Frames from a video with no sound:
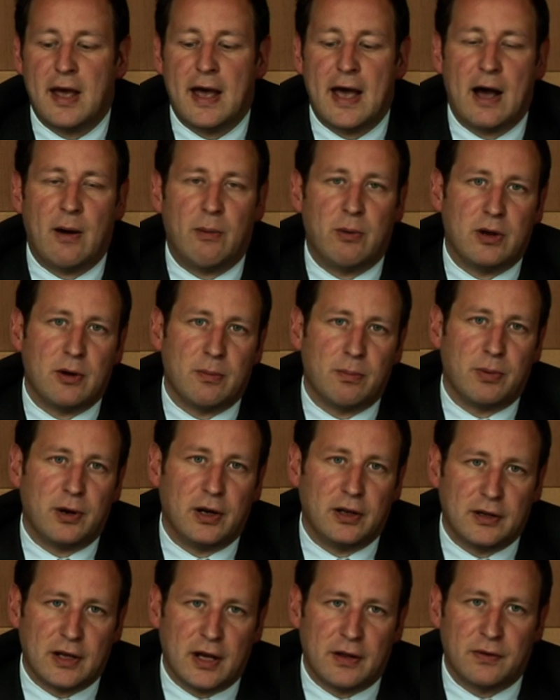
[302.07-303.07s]
how we can
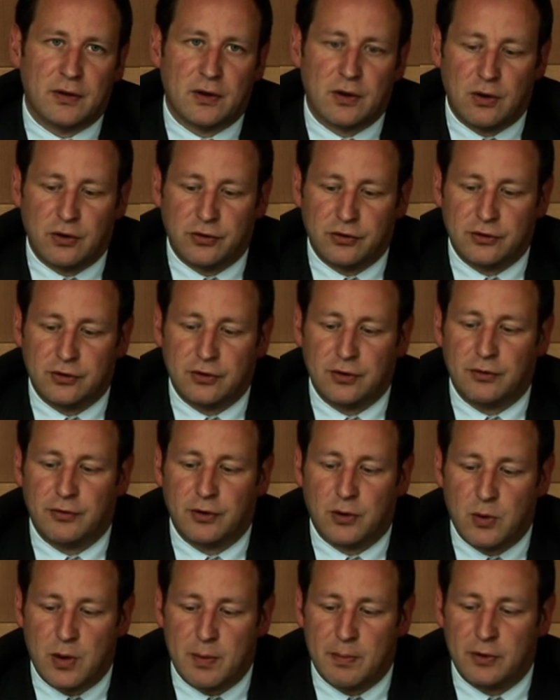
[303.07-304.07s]
bring down the cost of
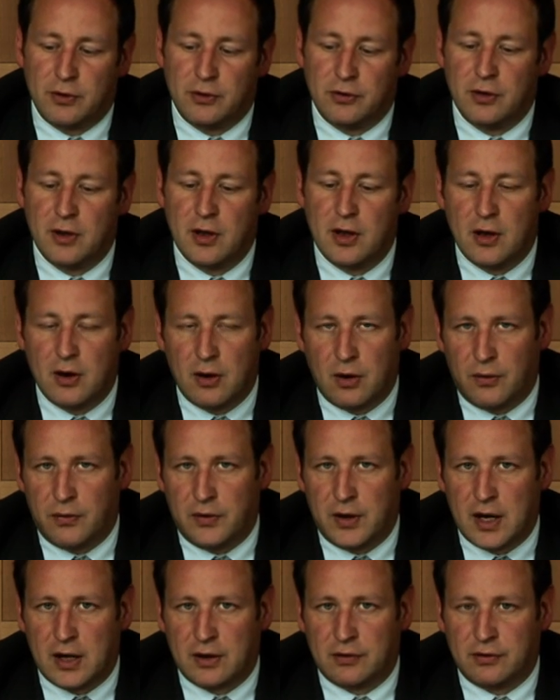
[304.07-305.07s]
equipment on
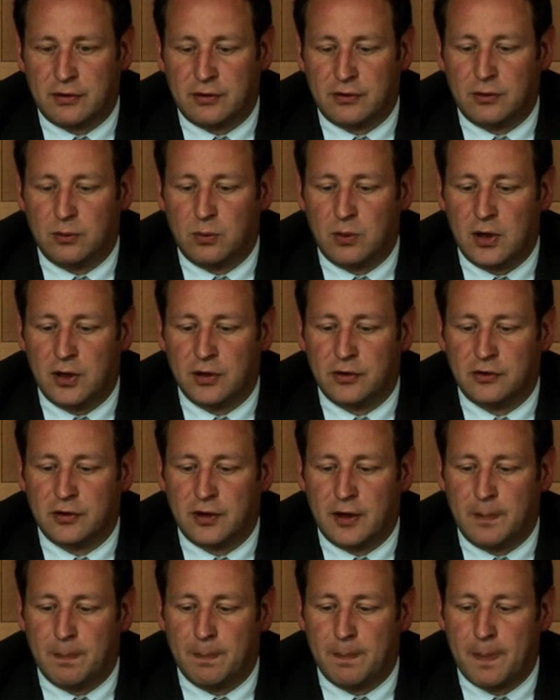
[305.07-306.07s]
the Access to Work
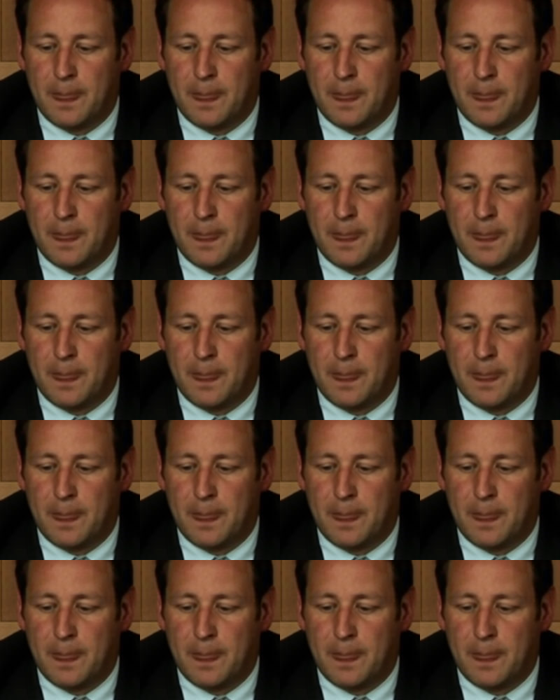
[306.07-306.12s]
scheme.